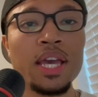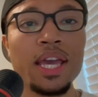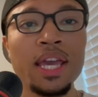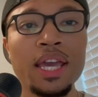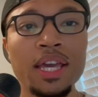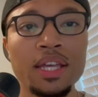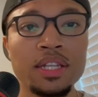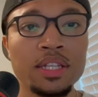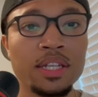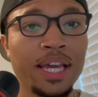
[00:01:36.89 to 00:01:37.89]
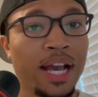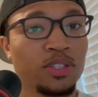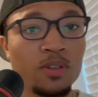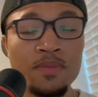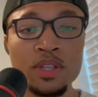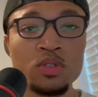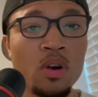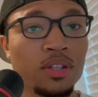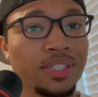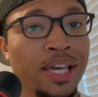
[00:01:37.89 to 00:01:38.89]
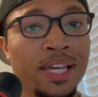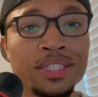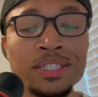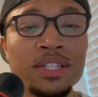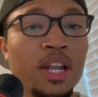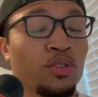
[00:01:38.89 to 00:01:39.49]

and they got into a physical altercation.